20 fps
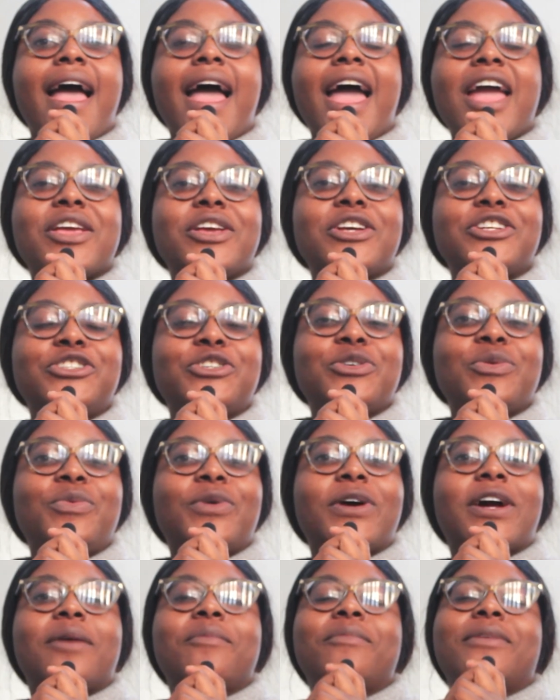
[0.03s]
Hi YouTube,
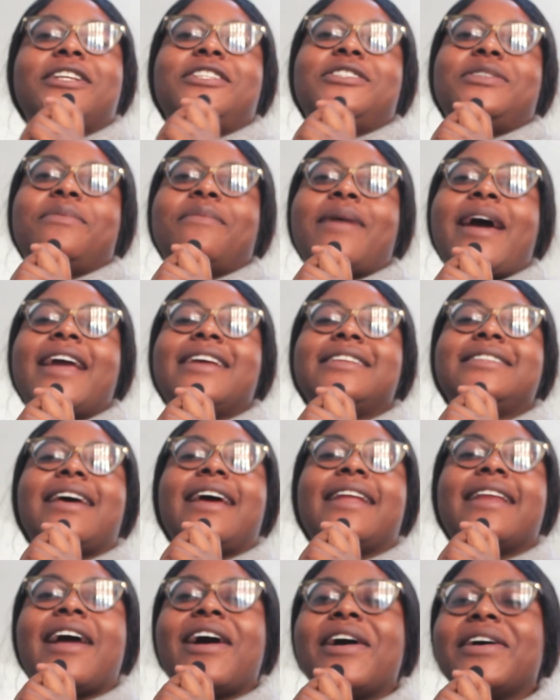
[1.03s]
welcome back to my
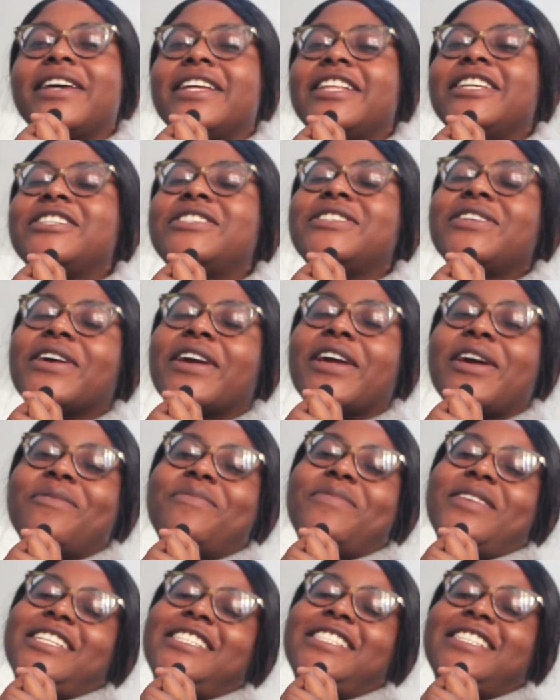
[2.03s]
channel. It is your girl
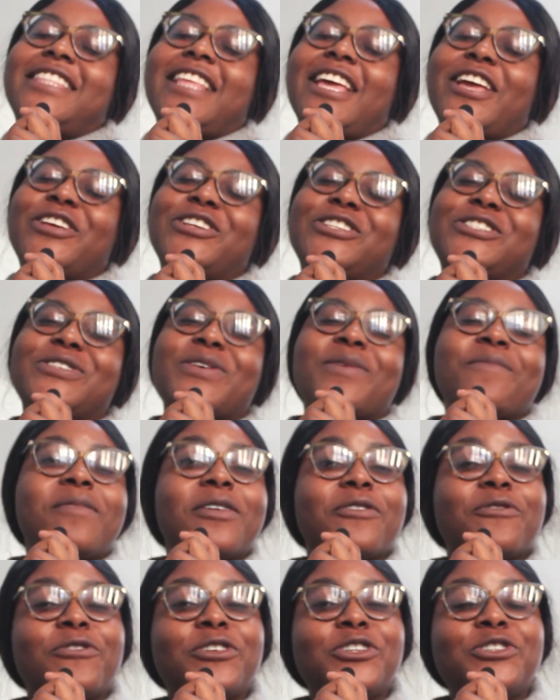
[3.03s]
Petty. Thank you so
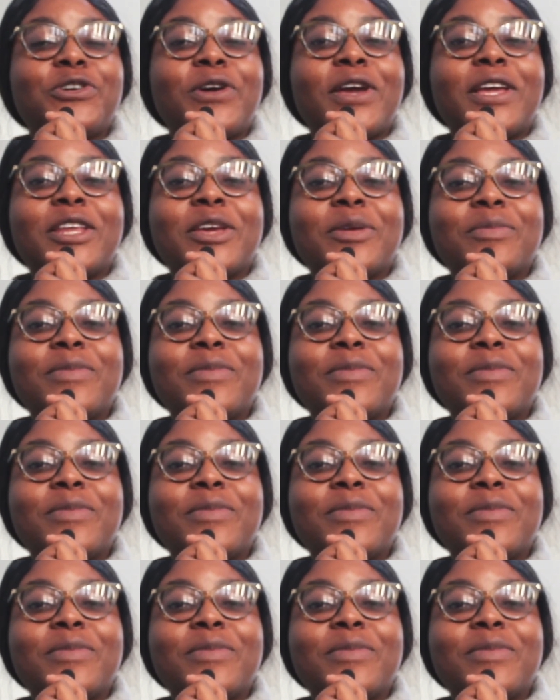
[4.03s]
much for joining